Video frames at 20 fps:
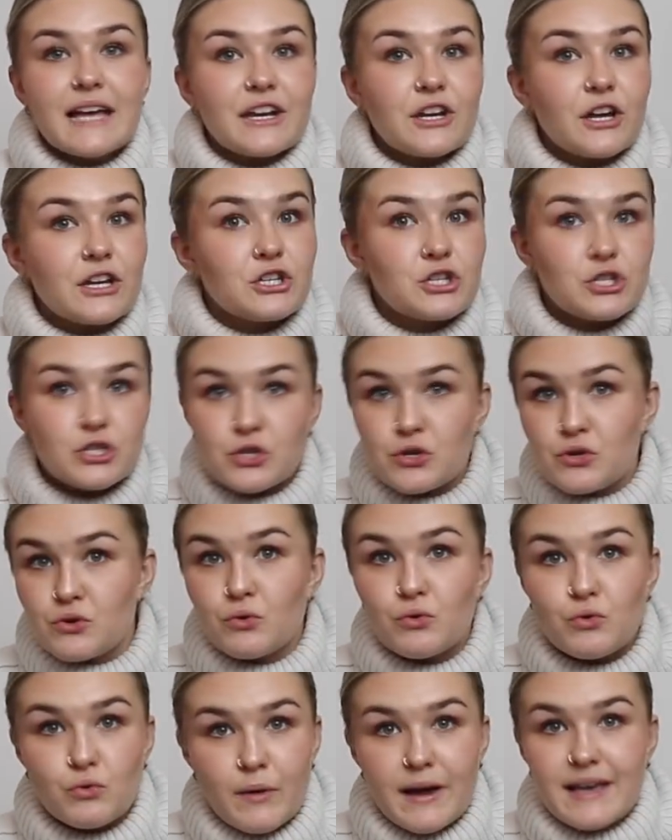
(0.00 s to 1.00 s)
And I do
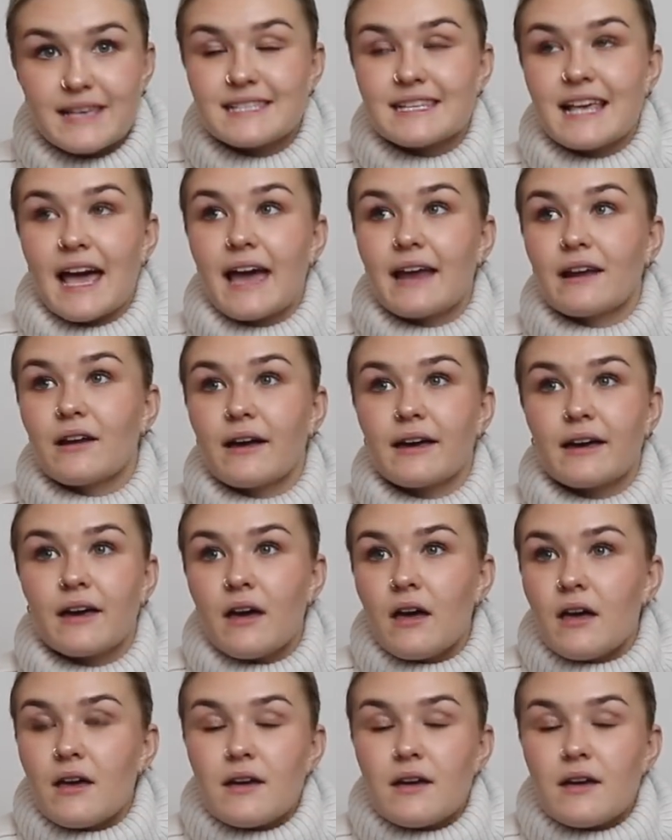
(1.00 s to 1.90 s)
always say, like,